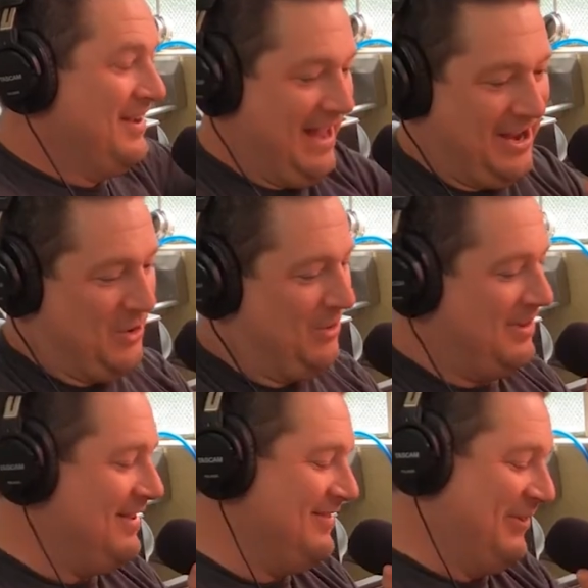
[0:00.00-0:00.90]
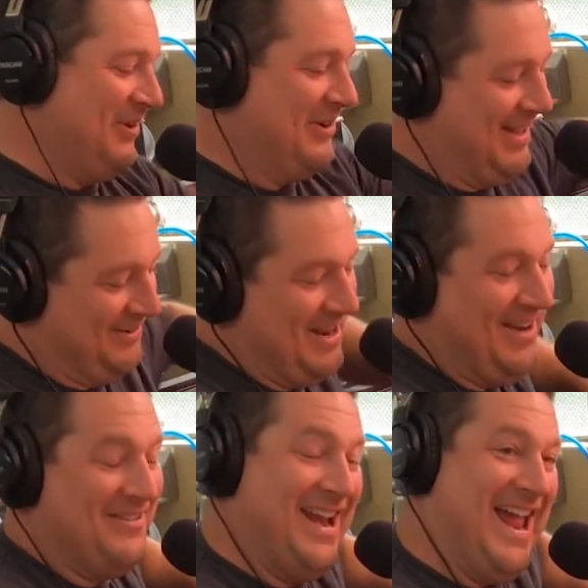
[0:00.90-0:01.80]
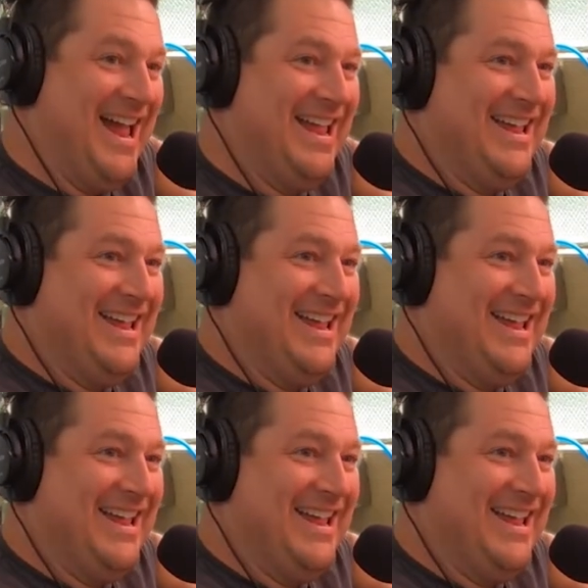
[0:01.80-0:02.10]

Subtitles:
Aquila in Florida, whatever. Yeah.